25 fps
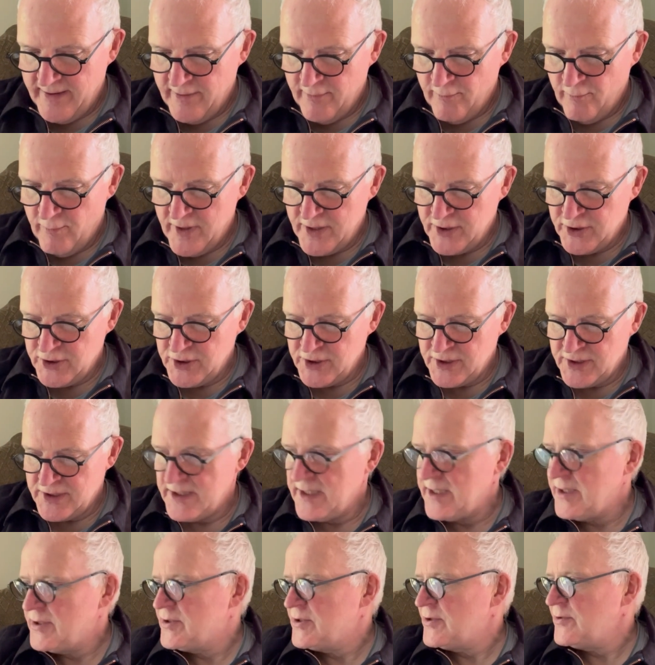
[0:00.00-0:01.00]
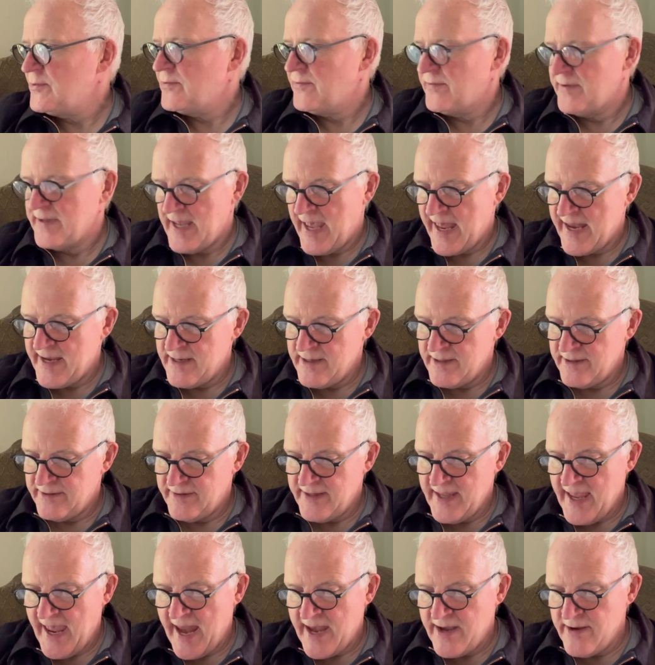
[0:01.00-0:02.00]
which is sort of the
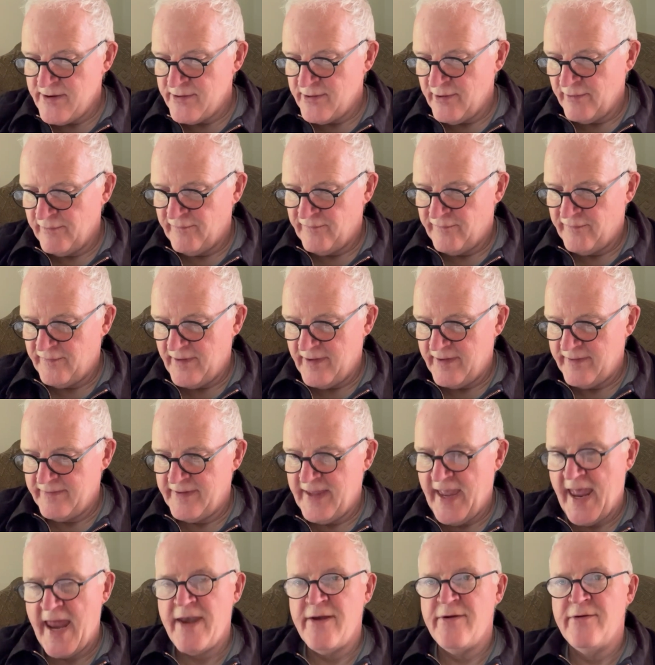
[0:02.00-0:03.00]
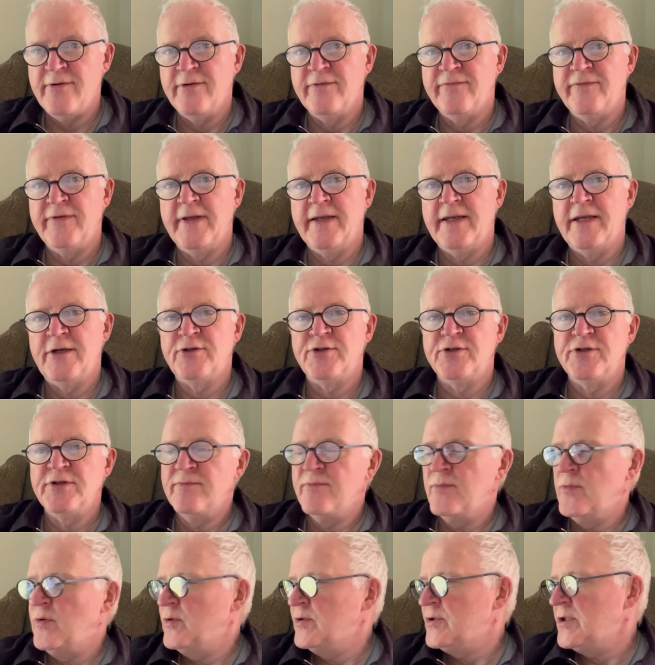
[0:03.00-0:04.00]
end of the Alliterative
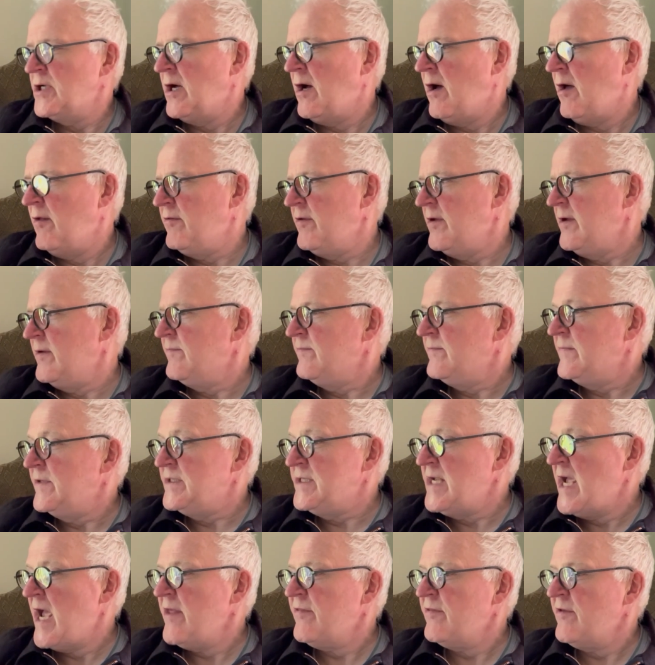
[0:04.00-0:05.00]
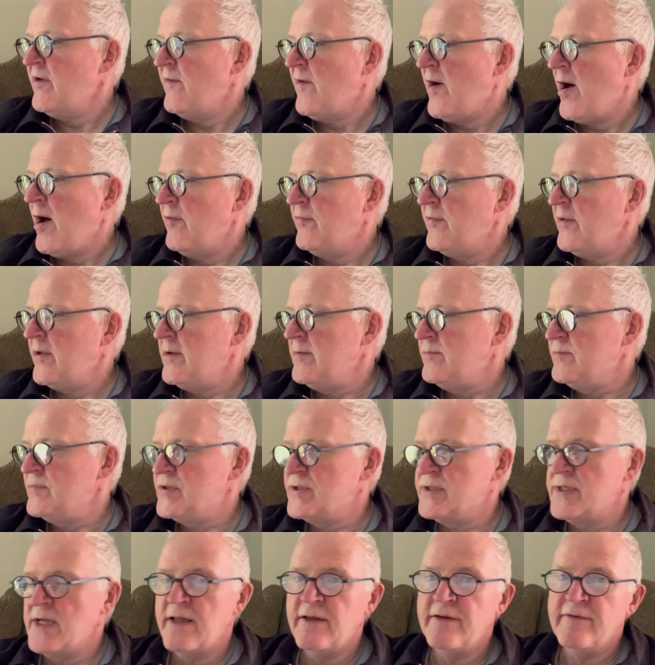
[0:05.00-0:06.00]
Morte Arthure, the death of Arthur
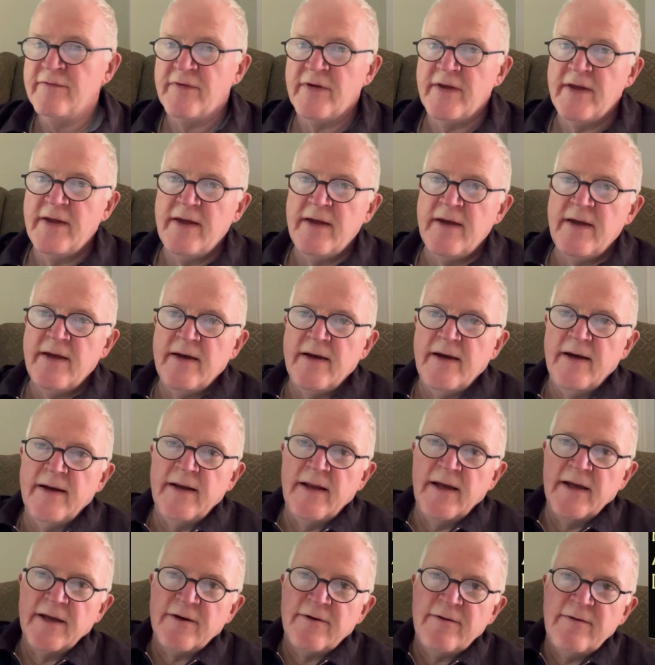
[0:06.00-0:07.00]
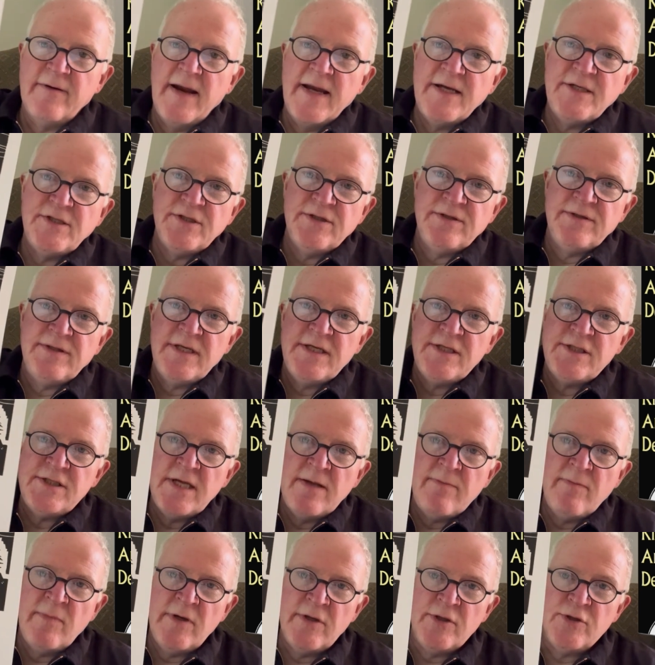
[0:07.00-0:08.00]
himself. And I created this
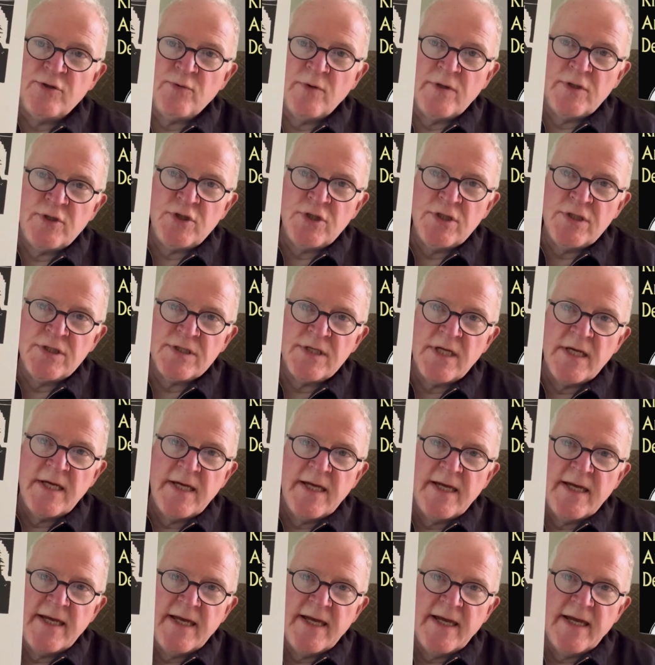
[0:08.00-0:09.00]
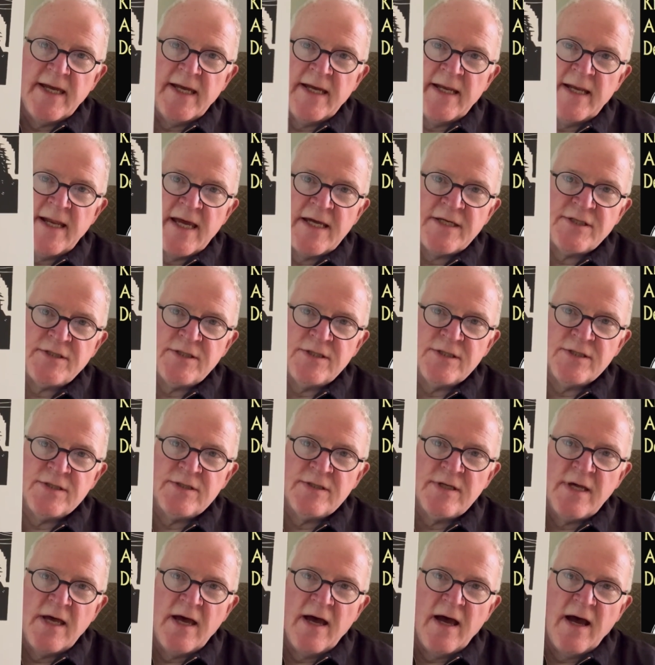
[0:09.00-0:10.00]
image, which is in
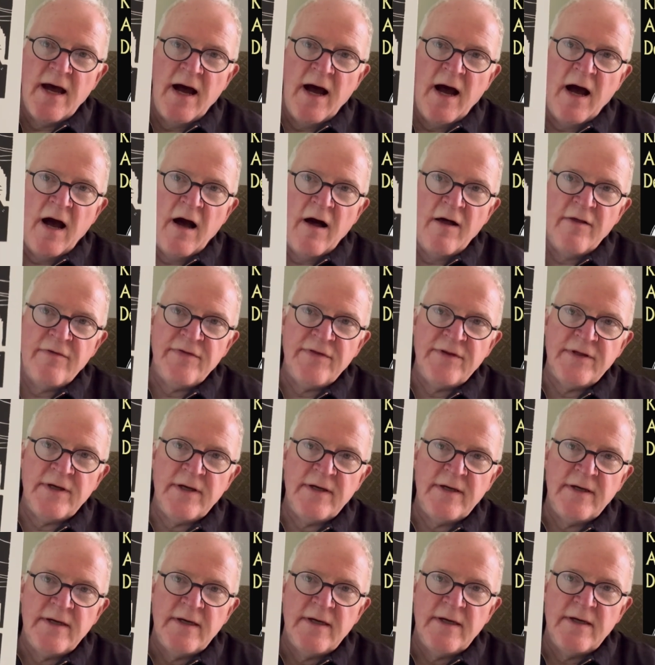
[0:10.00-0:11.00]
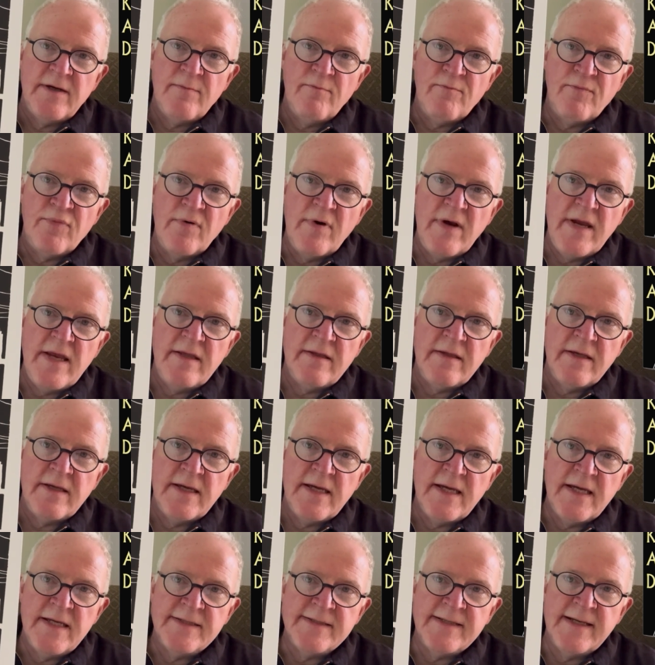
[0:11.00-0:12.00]
essence Arthur breathing
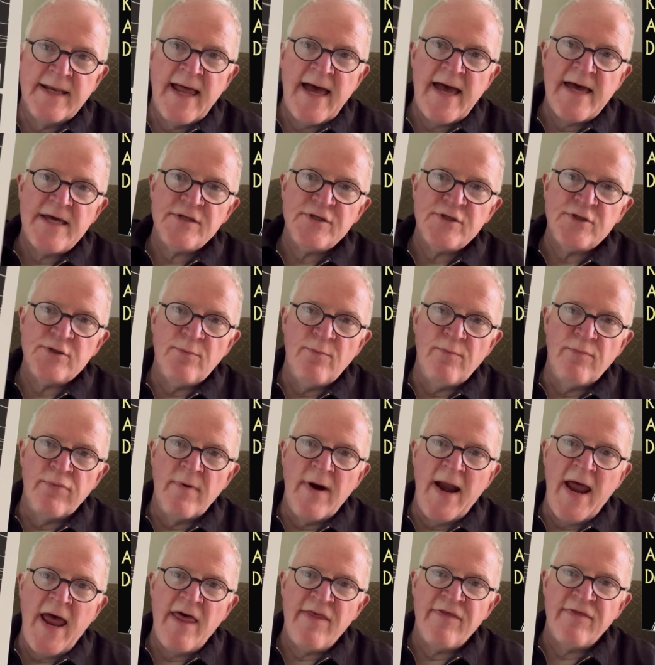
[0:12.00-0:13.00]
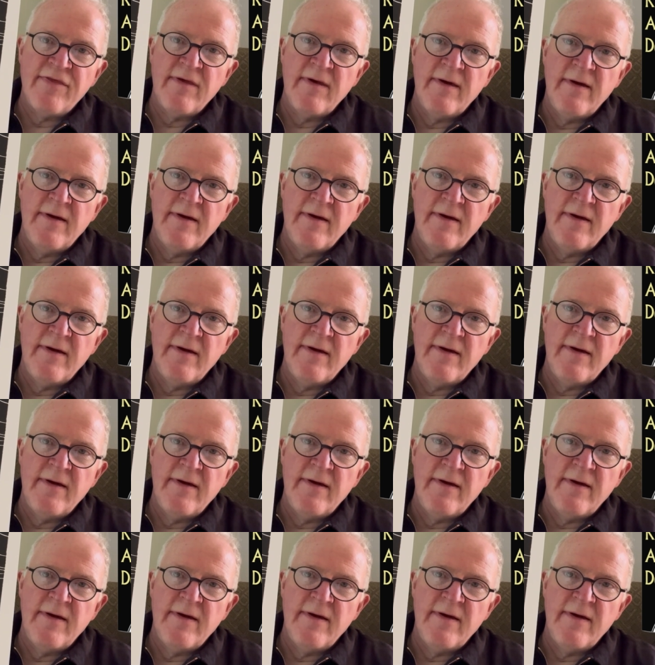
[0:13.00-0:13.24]
his last breath